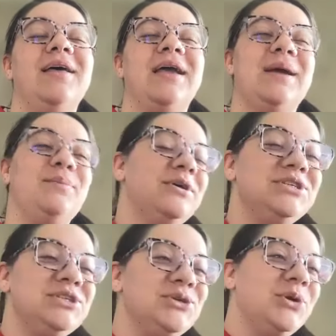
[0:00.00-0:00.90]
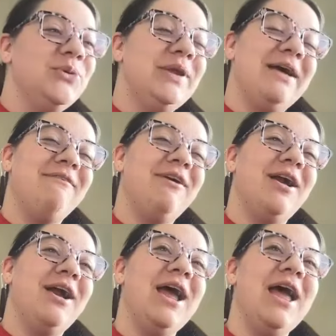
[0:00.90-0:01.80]
like I pushed through it
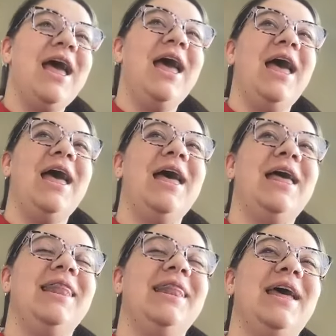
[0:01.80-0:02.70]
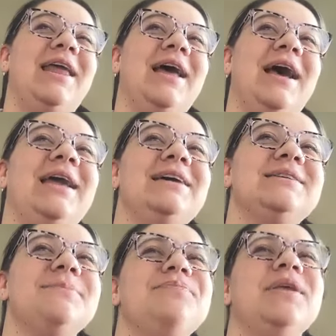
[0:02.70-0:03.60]
whatever and then I guess